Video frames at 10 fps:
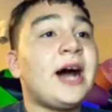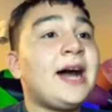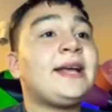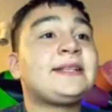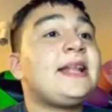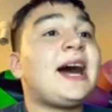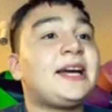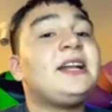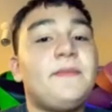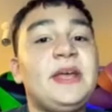it's not
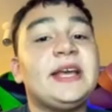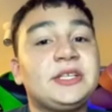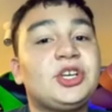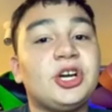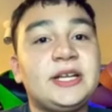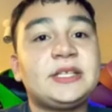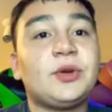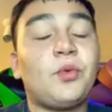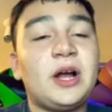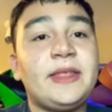going to be as good as the
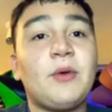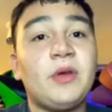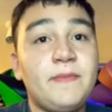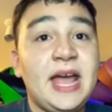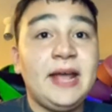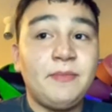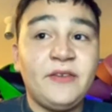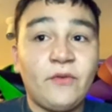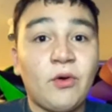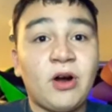one that we made
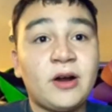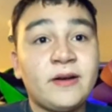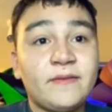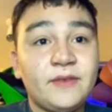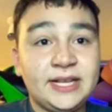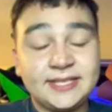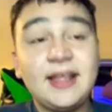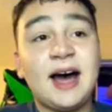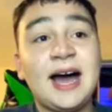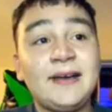before. It's
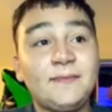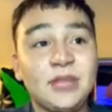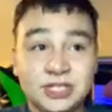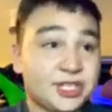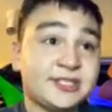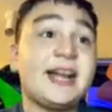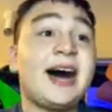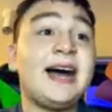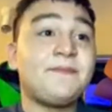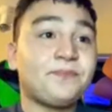not. It's just
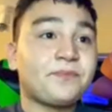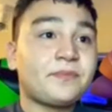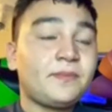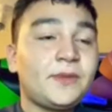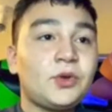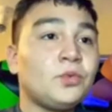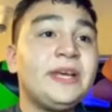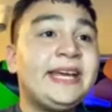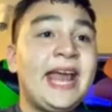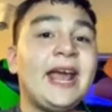not. We
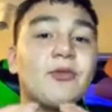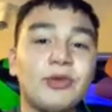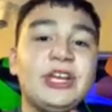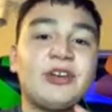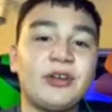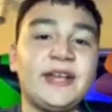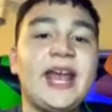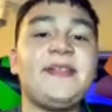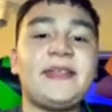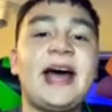can't
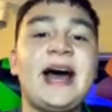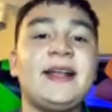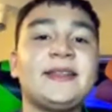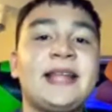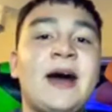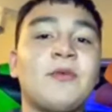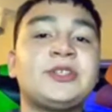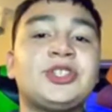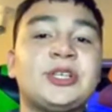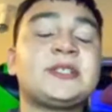recreate that. That was
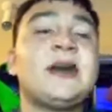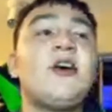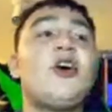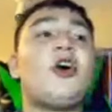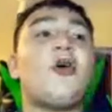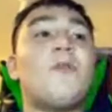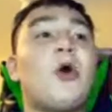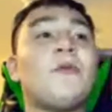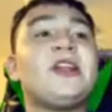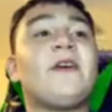just a
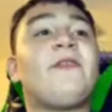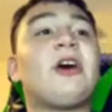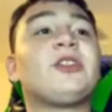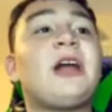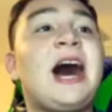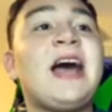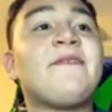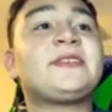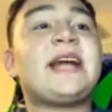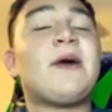moment of our
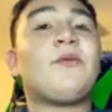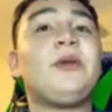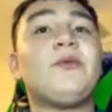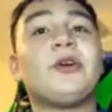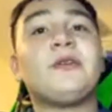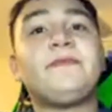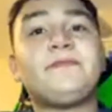lives that we were